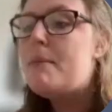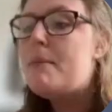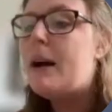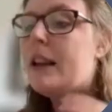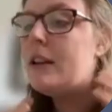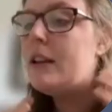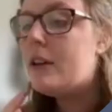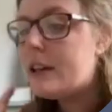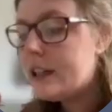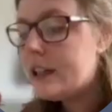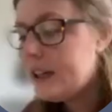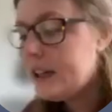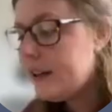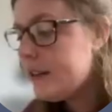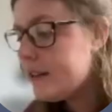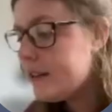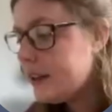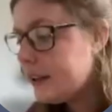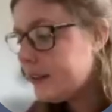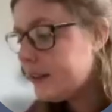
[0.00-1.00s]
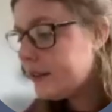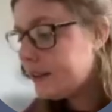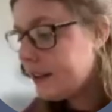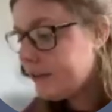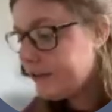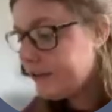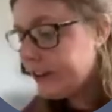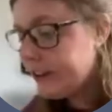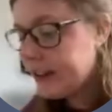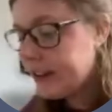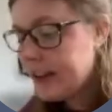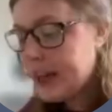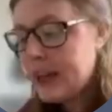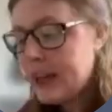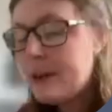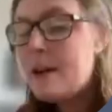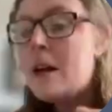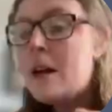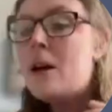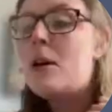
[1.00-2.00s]
By looking at things
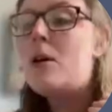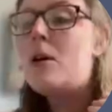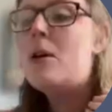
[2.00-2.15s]
differently,